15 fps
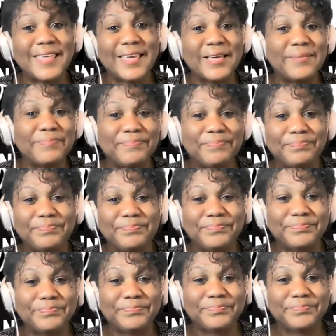them
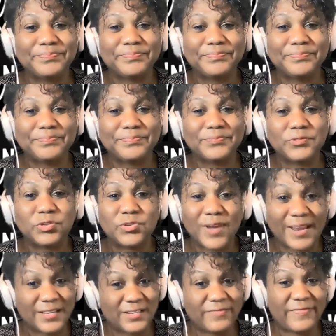
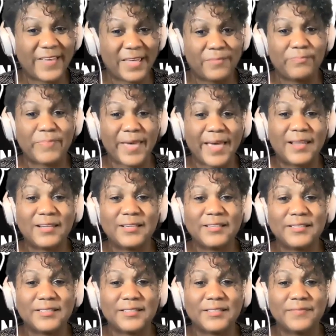trying to find
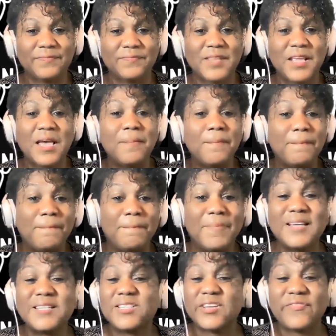balance.
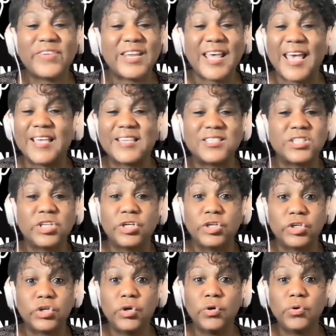Much of it has to
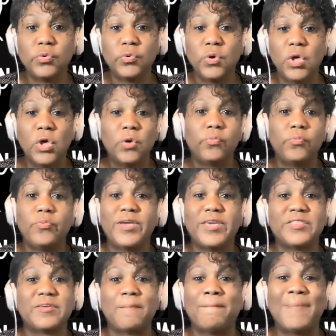do
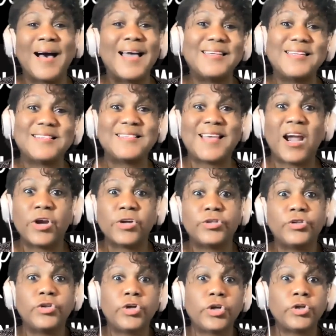with my desire
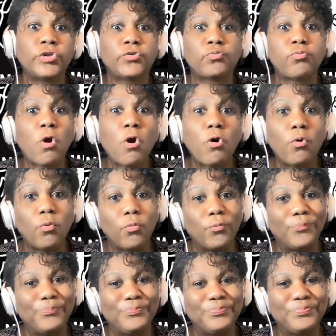to control
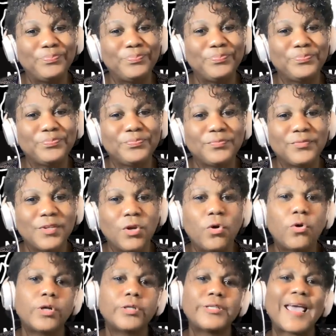
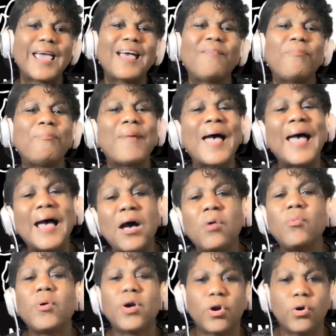or to have
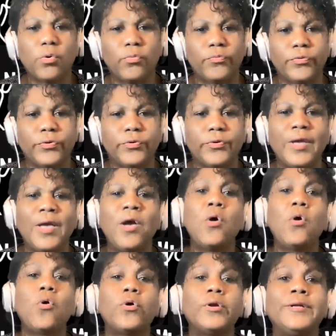power over
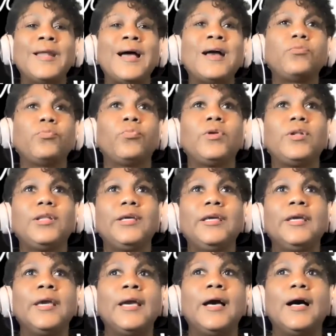or not
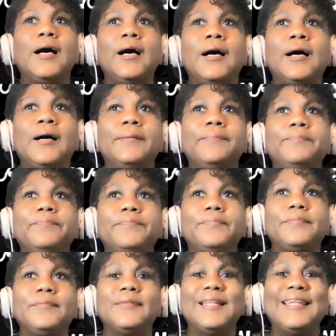really
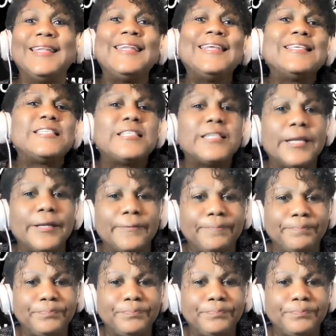listen.